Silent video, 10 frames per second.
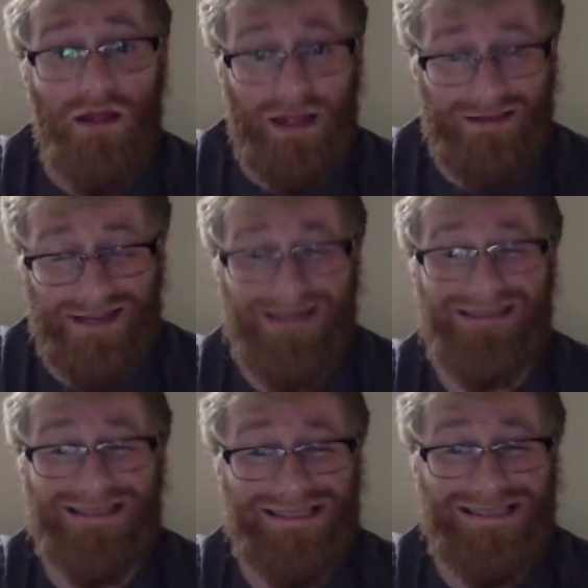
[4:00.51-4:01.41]
and take
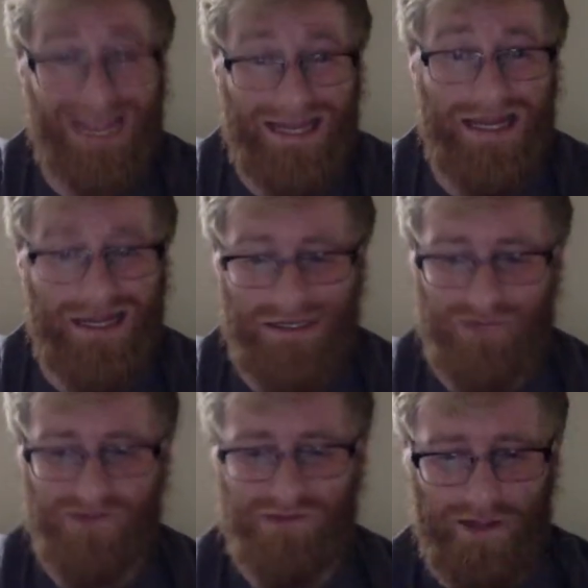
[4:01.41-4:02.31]
the second ending
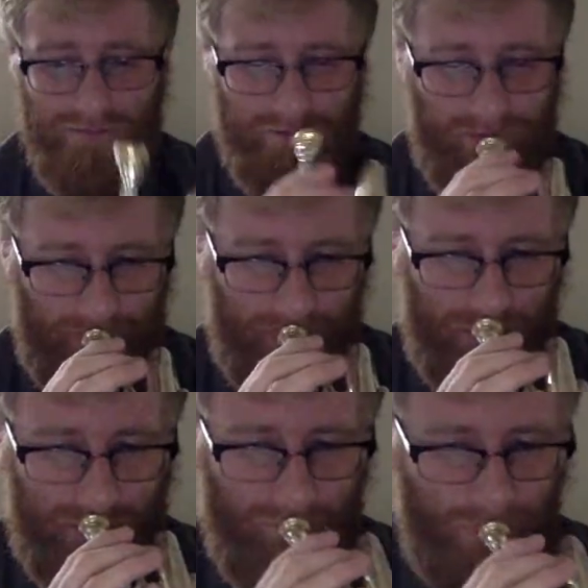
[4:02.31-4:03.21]
this time.
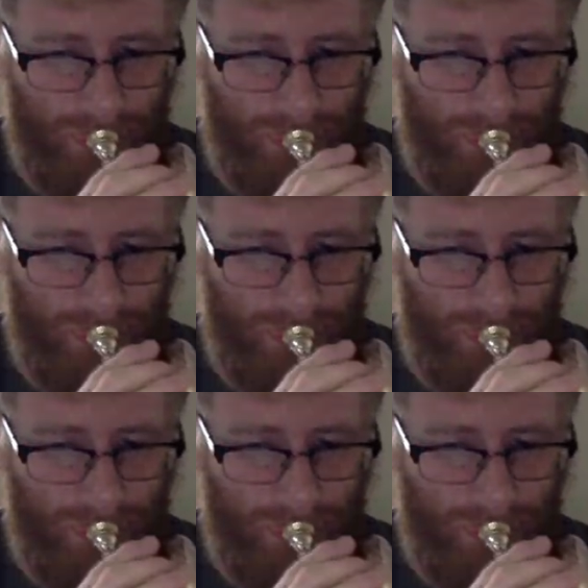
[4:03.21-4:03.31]
Here we go.